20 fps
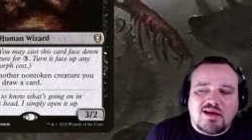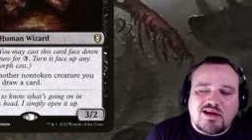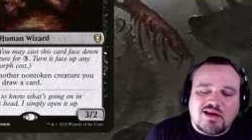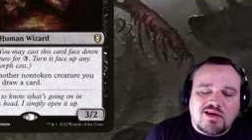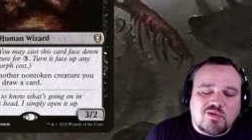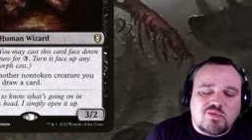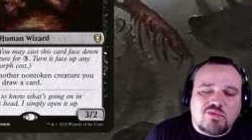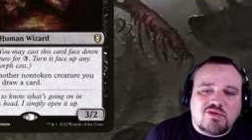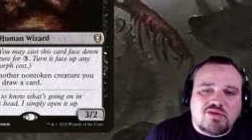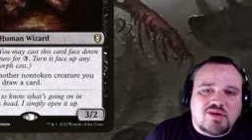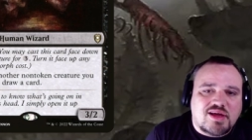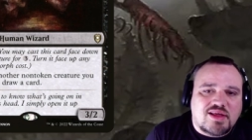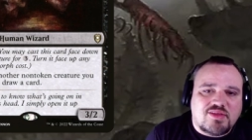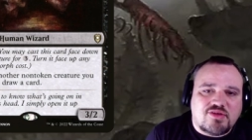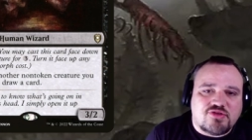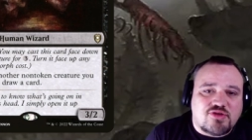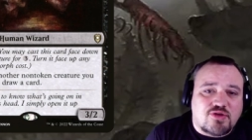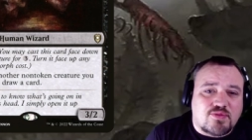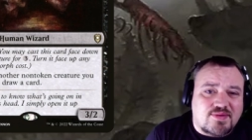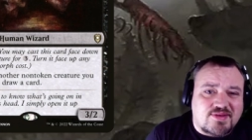Really,
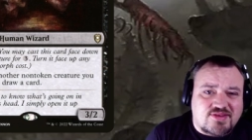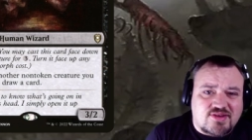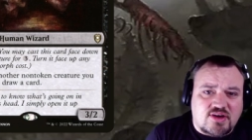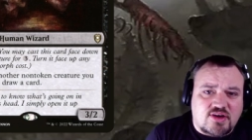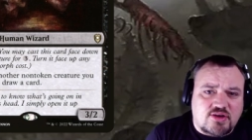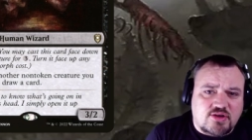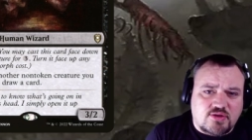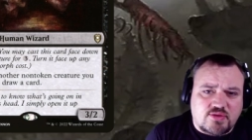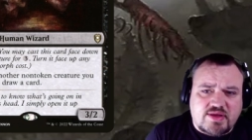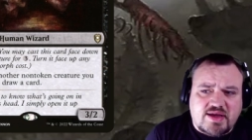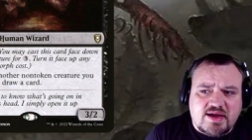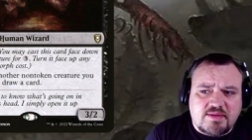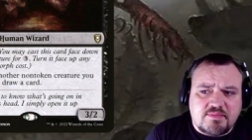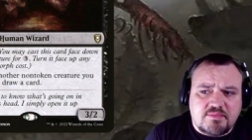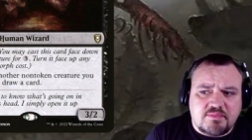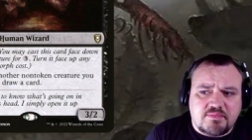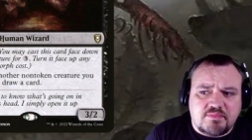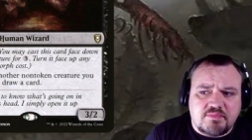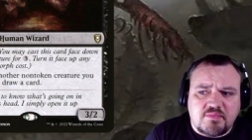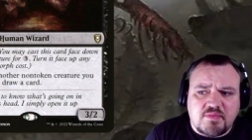there's no reason to do that,
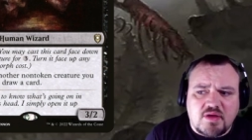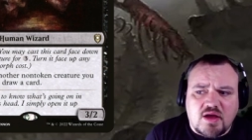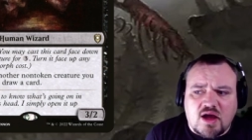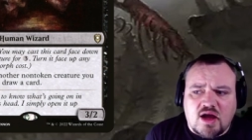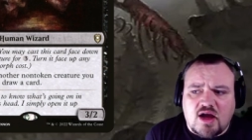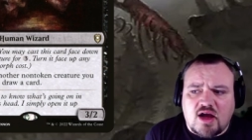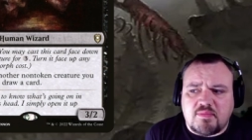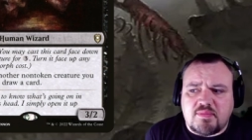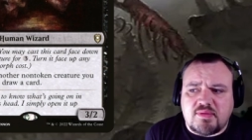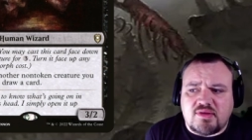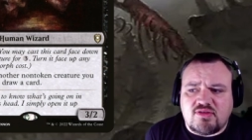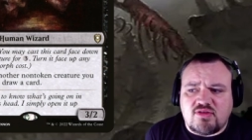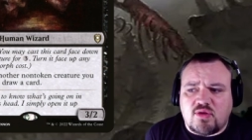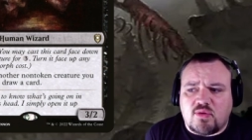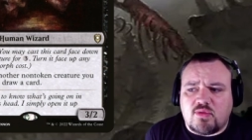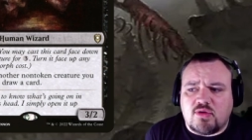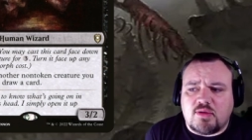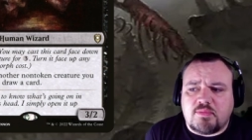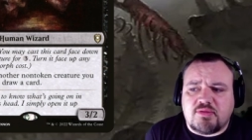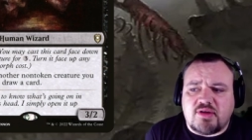because you're
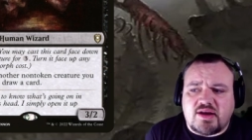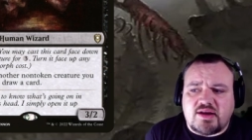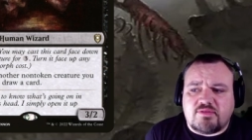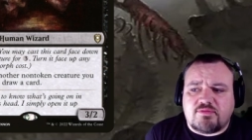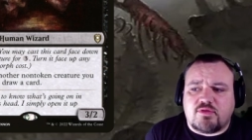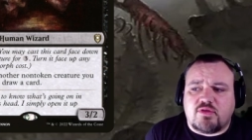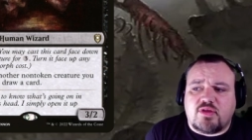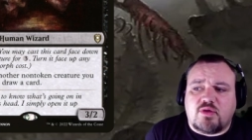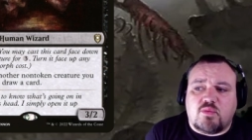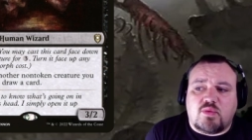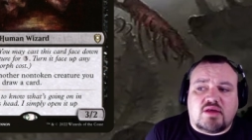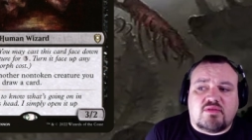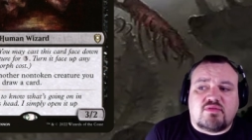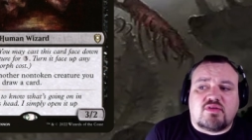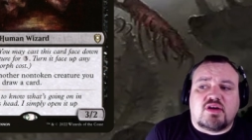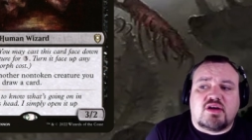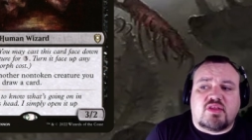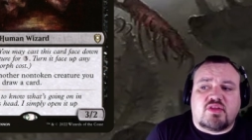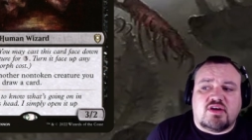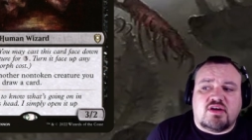really playing it for the whenever
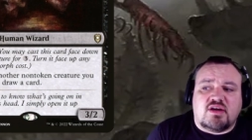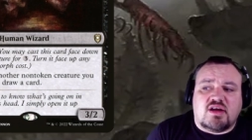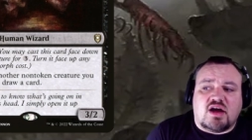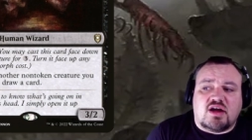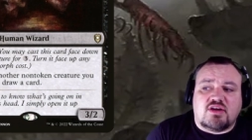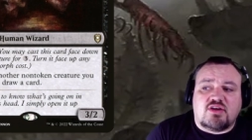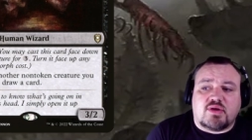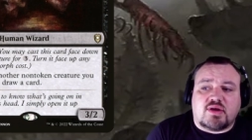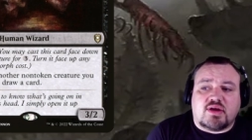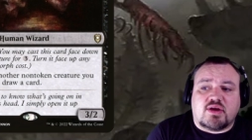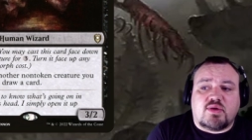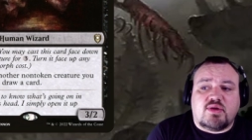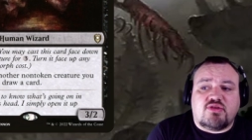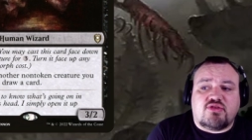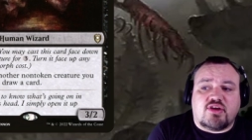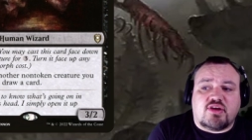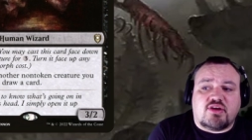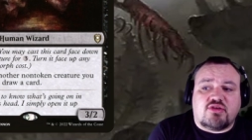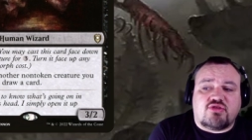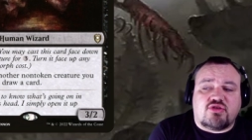another non-token creature
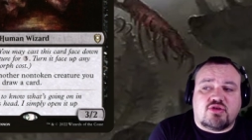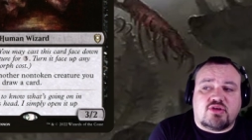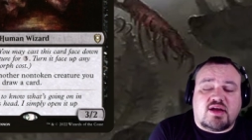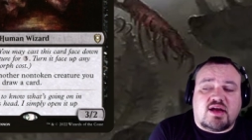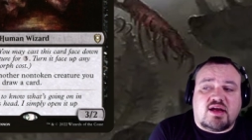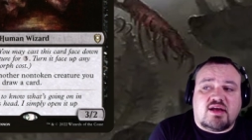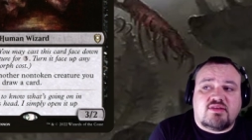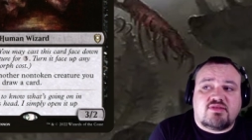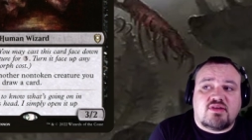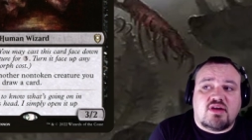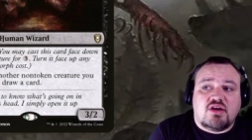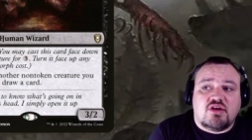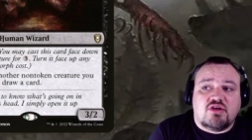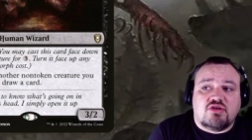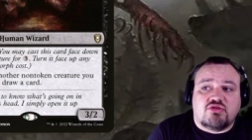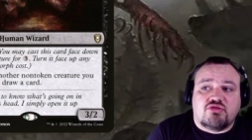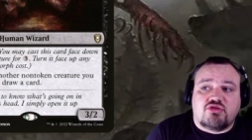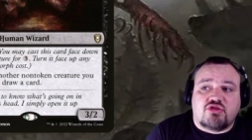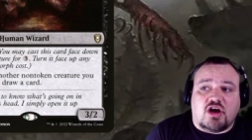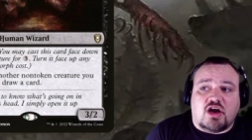you control dies,
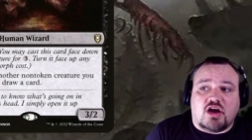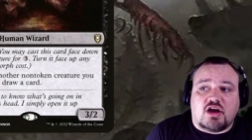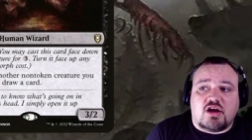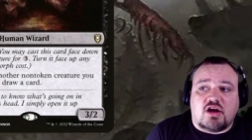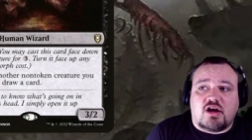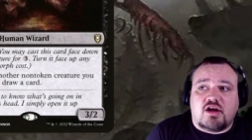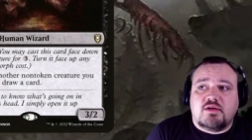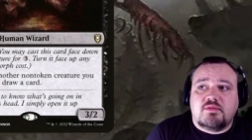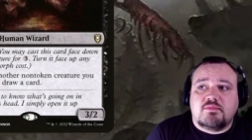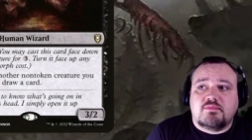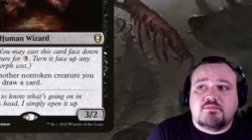draw a card.